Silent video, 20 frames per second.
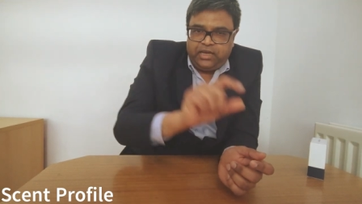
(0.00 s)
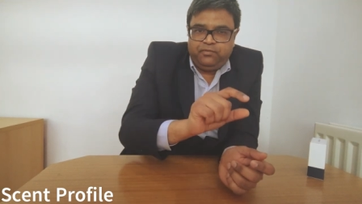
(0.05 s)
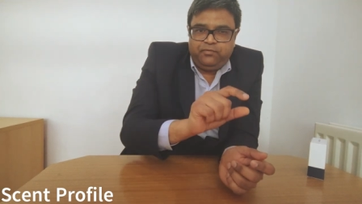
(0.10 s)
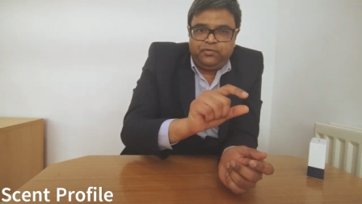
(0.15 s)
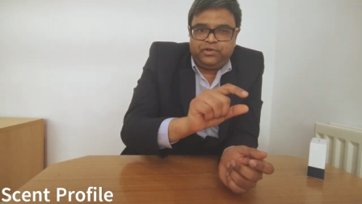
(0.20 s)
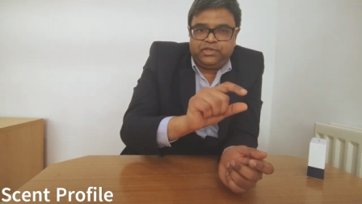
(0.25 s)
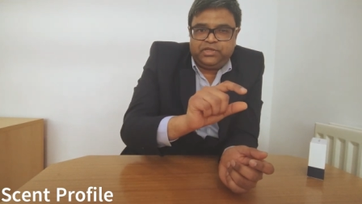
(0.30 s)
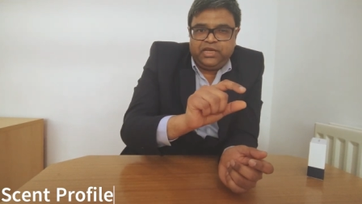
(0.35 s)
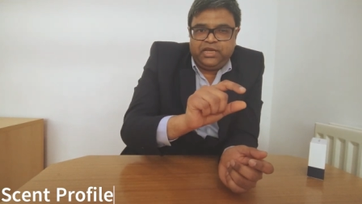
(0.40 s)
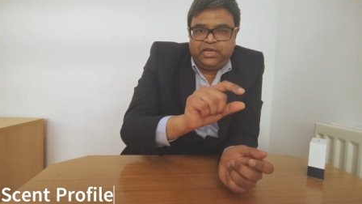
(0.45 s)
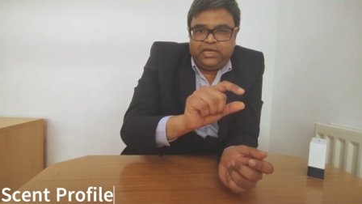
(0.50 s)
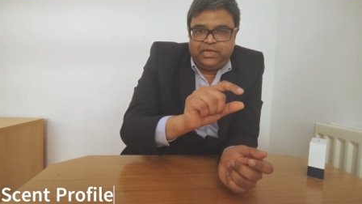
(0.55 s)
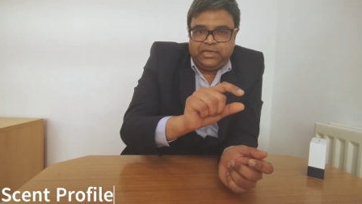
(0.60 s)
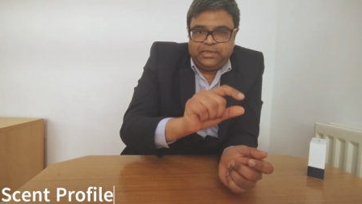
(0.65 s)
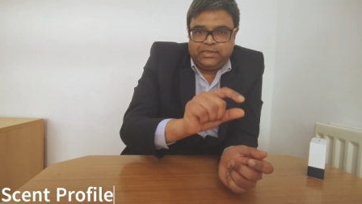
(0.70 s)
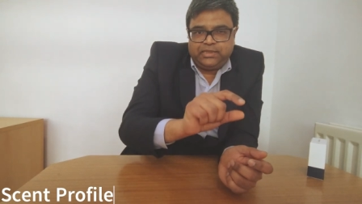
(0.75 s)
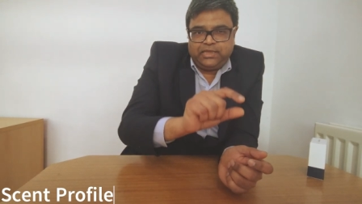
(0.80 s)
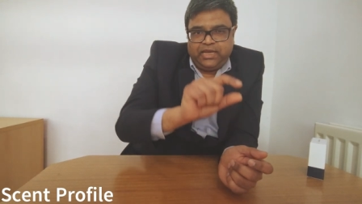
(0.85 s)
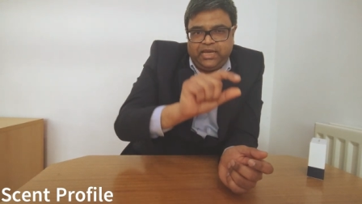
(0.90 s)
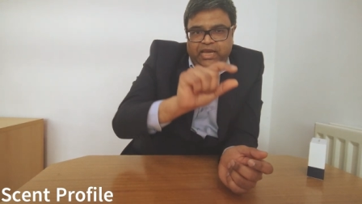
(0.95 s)
I would say it
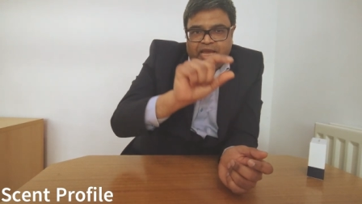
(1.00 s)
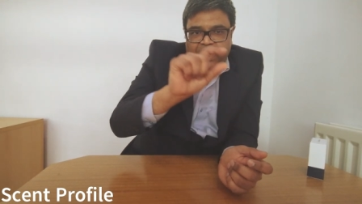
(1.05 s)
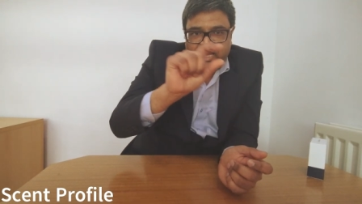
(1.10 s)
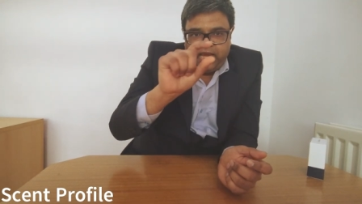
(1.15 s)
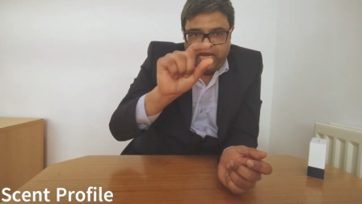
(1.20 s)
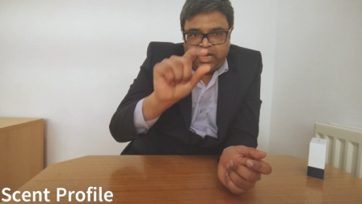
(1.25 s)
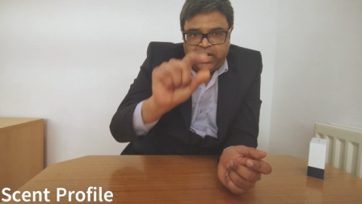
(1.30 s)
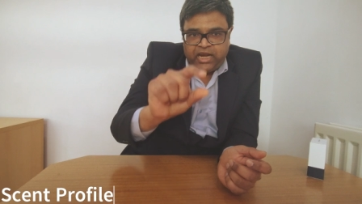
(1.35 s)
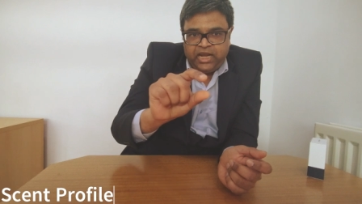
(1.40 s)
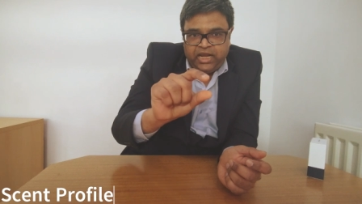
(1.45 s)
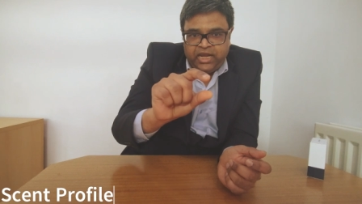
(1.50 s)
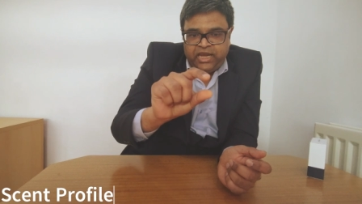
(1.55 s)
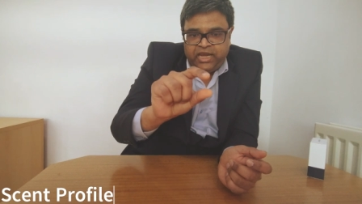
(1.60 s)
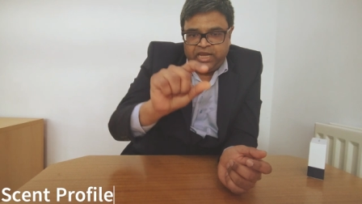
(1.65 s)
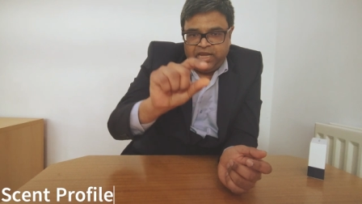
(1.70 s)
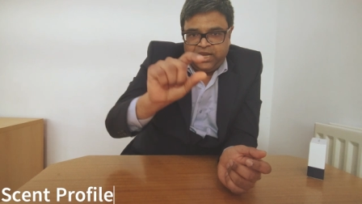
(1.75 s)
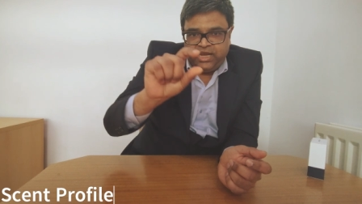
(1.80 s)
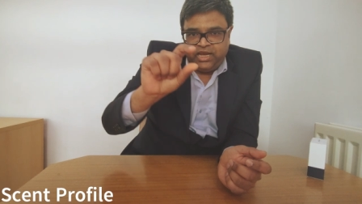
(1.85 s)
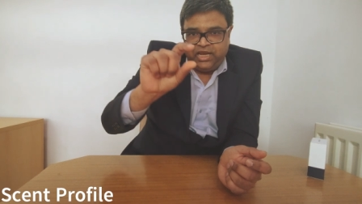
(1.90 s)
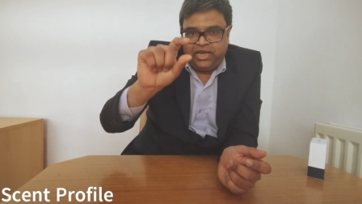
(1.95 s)
is
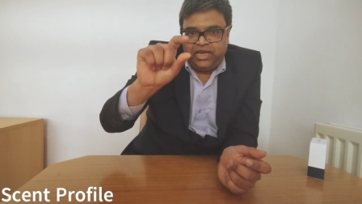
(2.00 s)
clean,